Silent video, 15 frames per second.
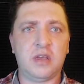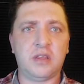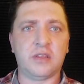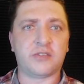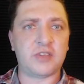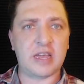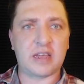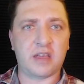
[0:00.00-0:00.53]

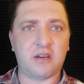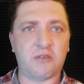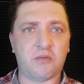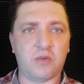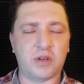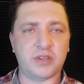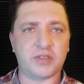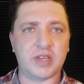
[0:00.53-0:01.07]
The second
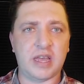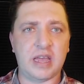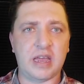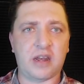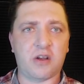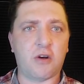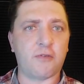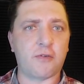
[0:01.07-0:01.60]
was
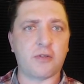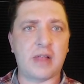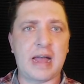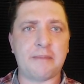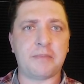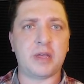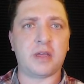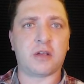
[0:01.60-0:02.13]
an
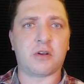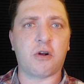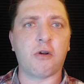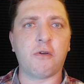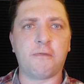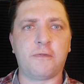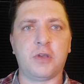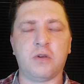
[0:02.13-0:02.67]
overlapping
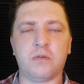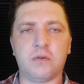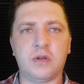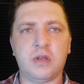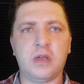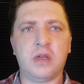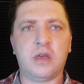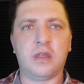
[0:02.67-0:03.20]
curfew
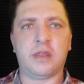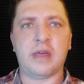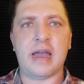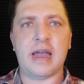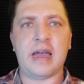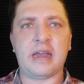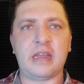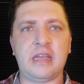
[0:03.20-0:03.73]

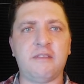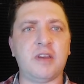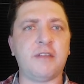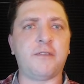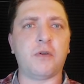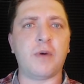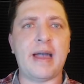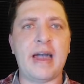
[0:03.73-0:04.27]
that even
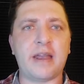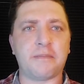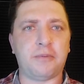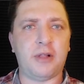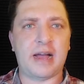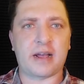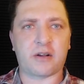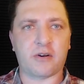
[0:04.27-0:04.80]
if you had a
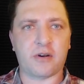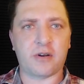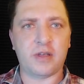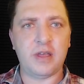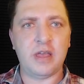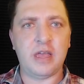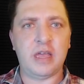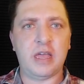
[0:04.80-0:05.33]
placard,
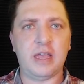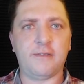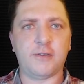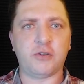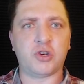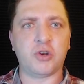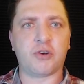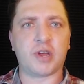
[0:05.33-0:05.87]
if
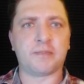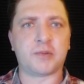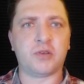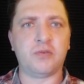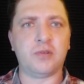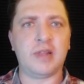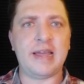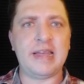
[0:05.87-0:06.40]
you showed up
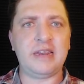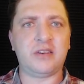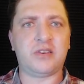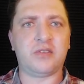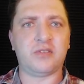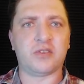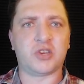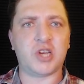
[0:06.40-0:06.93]
too late
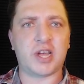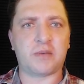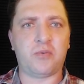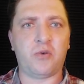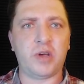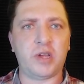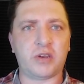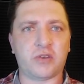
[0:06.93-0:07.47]
to the
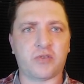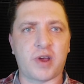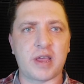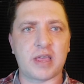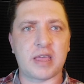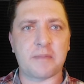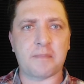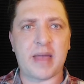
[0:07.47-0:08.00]
checkpoint to try
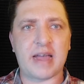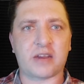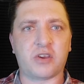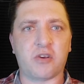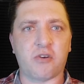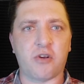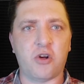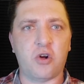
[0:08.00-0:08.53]
and get back
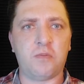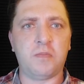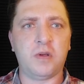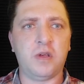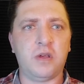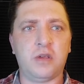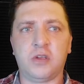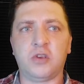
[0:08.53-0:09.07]
to your home,
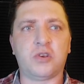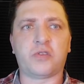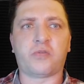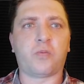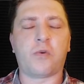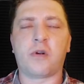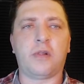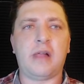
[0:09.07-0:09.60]
you
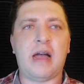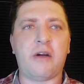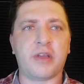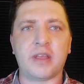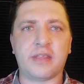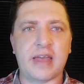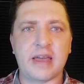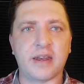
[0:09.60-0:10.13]
just weren't allowed
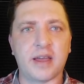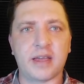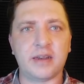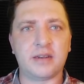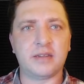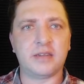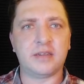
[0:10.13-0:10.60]
in that night.